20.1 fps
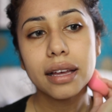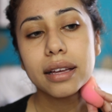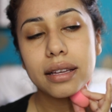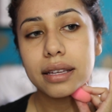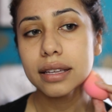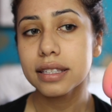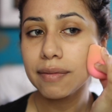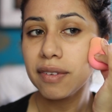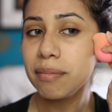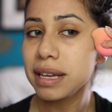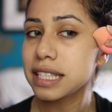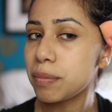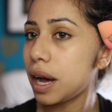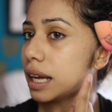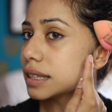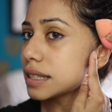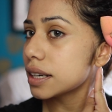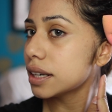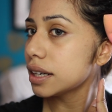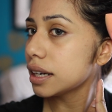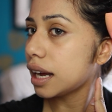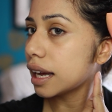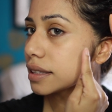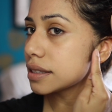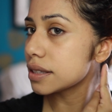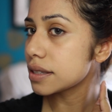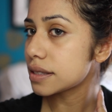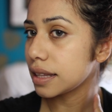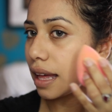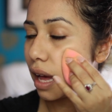I can still
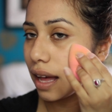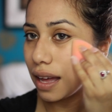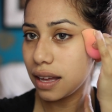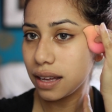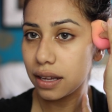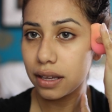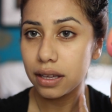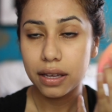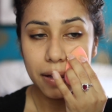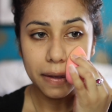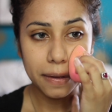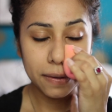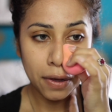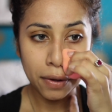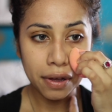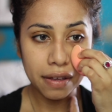see some of